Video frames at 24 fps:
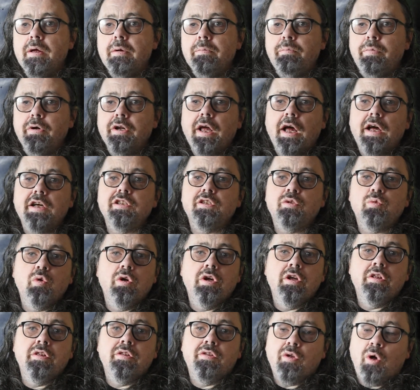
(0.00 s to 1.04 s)
But as
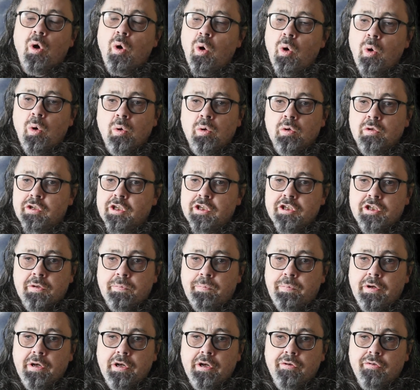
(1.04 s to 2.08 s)
with all
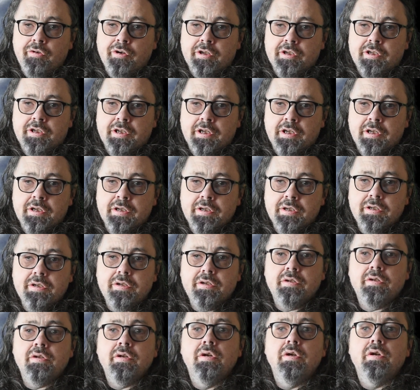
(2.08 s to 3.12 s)

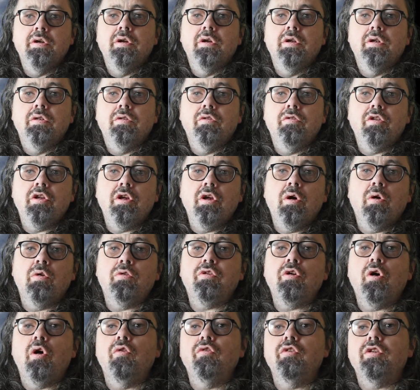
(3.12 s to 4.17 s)
disappearances, the
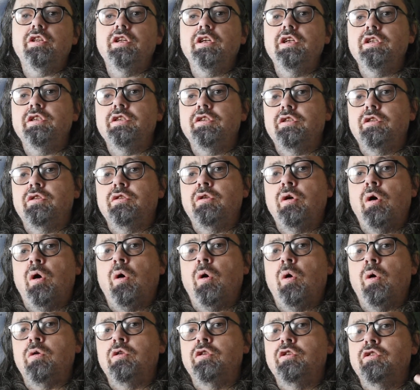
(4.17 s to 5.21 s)
authorities
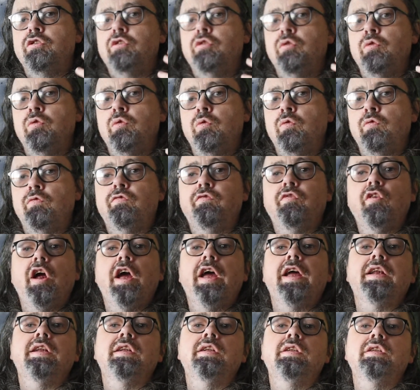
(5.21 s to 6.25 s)
talked to
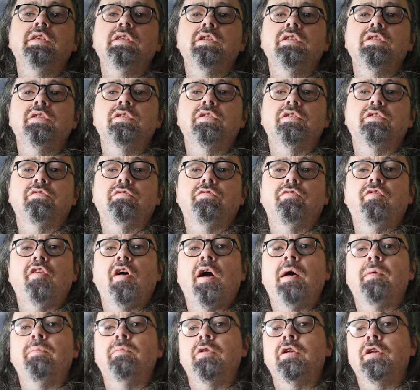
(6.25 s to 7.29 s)
friends,
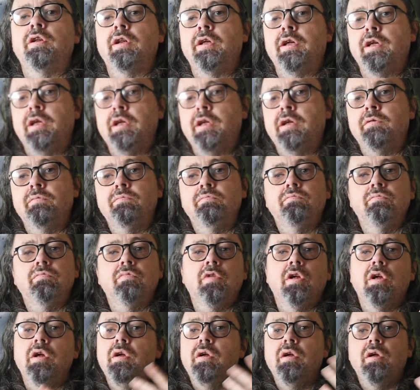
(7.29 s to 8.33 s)
family,
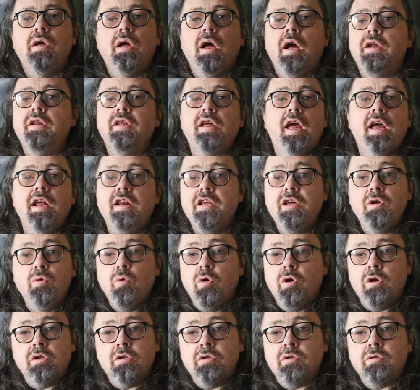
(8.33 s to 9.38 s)
and
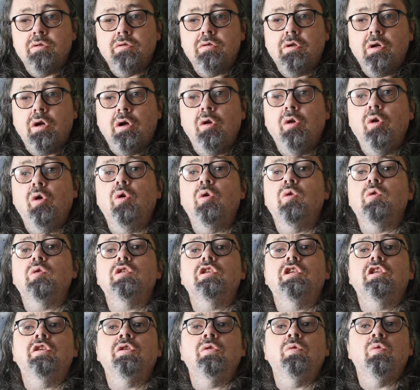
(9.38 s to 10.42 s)
anyone
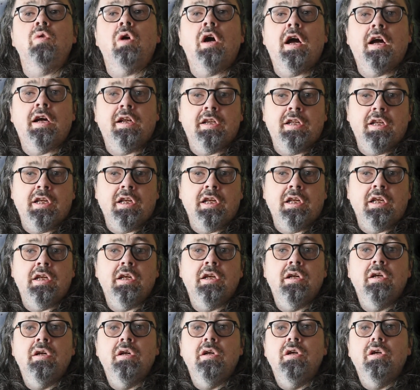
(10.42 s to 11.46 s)
close to Annie
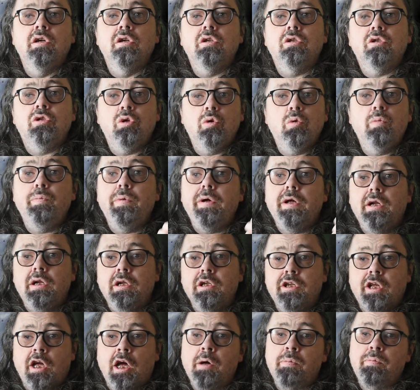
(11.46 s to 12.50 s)
to
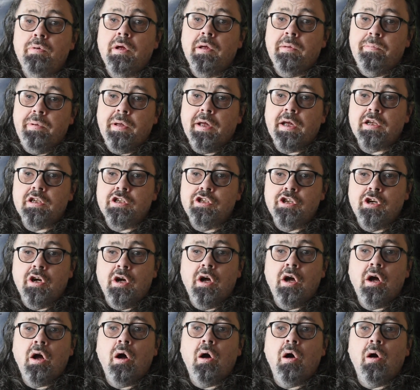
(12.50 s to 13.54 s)
build up a
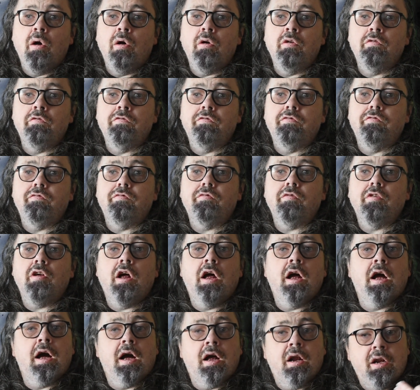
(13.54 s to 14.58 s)
picture of
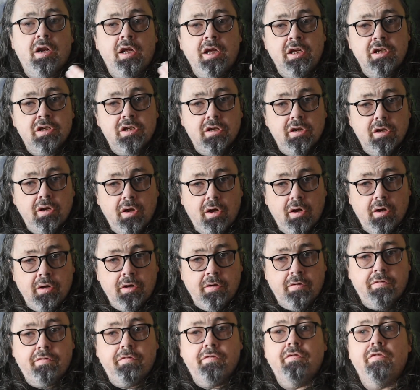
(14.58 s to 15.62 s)
Annie's
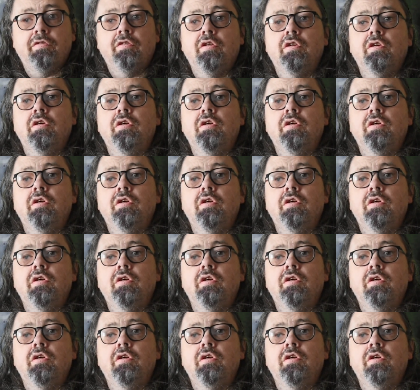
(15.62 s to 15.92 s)
life,